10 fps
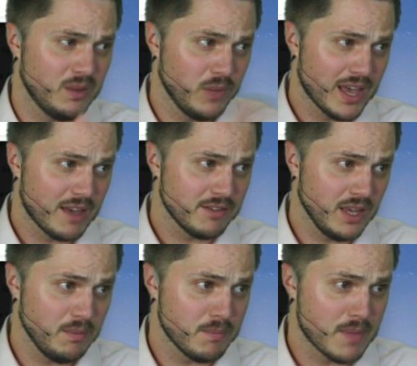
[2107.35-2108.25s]
and we have
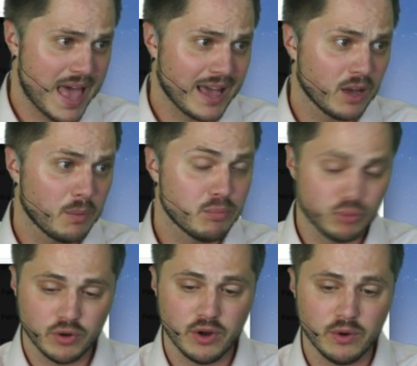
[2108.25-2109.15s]
a Mac
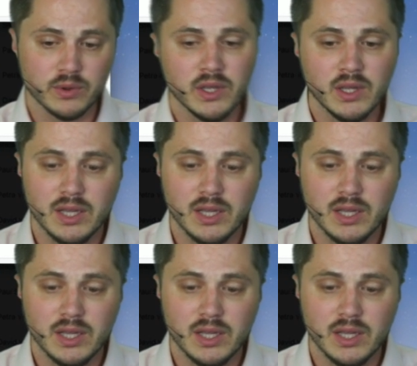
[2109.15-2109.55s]
Pro